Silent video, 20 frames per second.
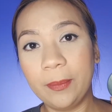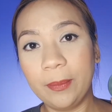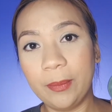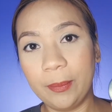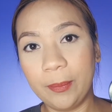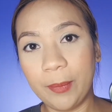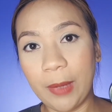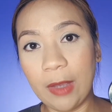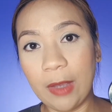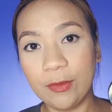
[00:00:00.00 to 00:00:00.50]

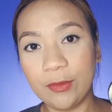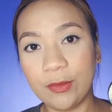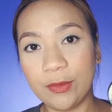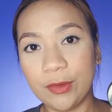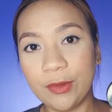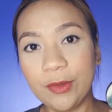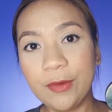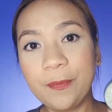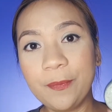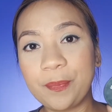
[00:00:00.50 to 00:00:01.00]

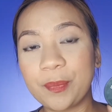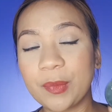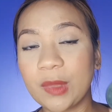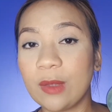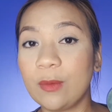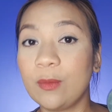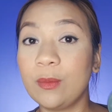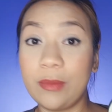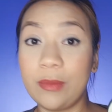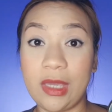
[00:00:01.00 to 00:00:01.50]
powder.
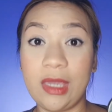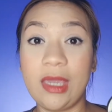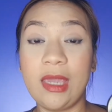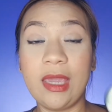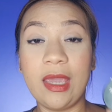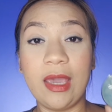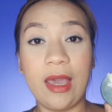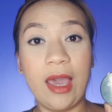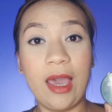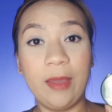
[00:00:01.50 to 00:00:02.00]

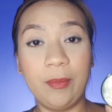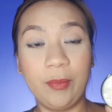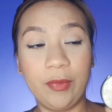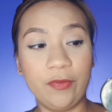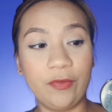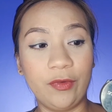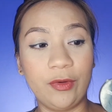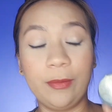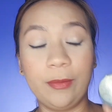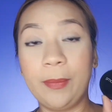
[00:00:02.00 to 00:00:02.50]
Me, I
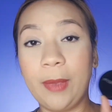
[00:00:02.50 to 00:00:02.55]
prefer